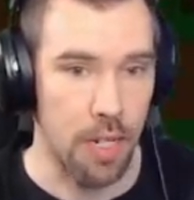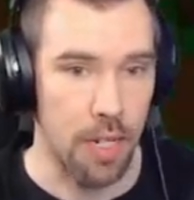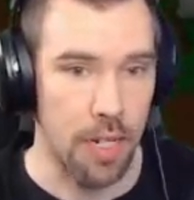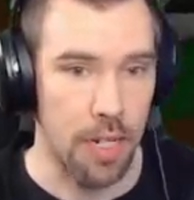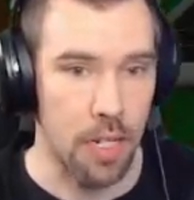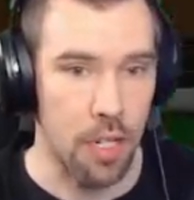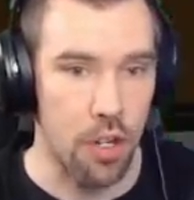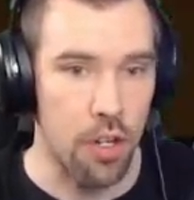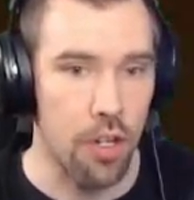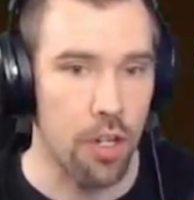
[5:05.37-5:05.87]

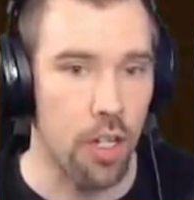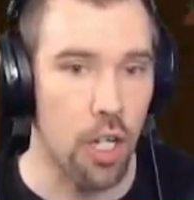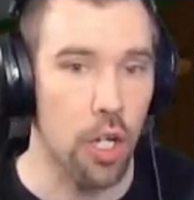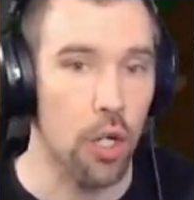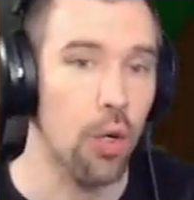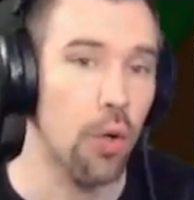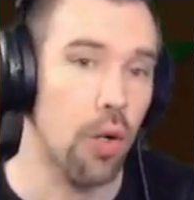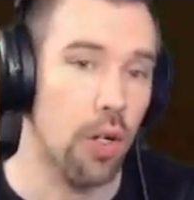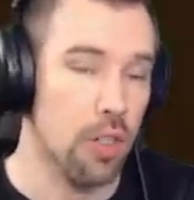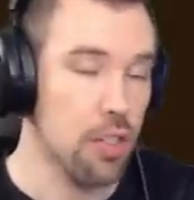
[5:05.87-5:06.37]
And you can
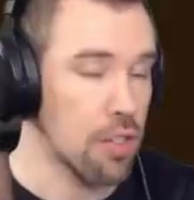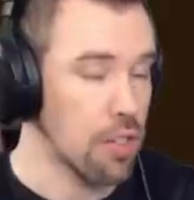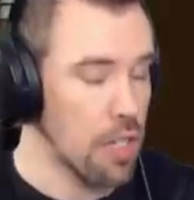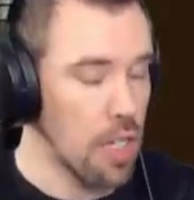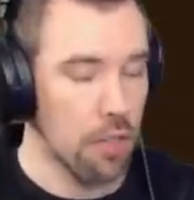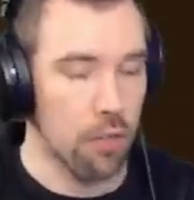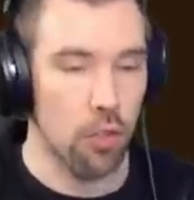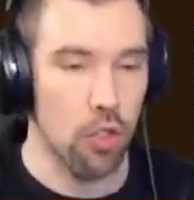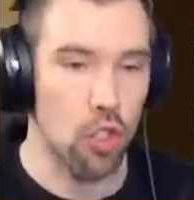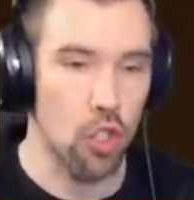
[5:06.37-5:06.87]
go
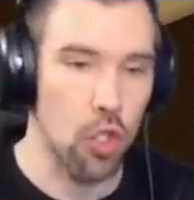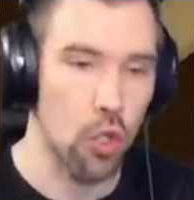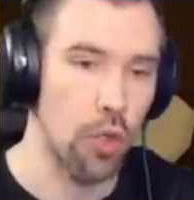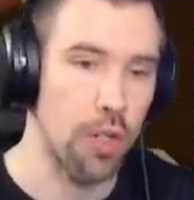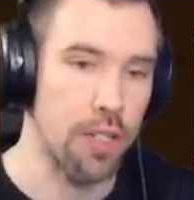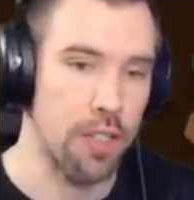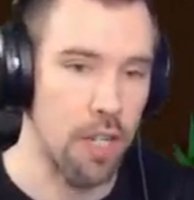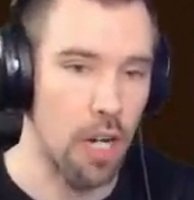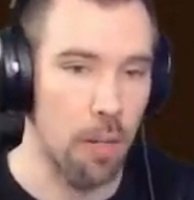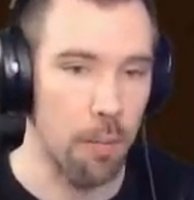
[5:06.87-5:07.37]
several
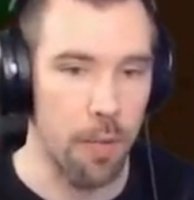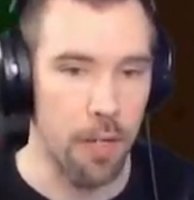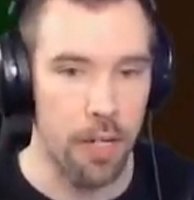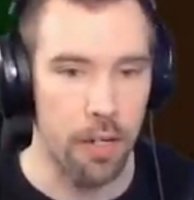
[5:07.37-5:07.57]
stories up.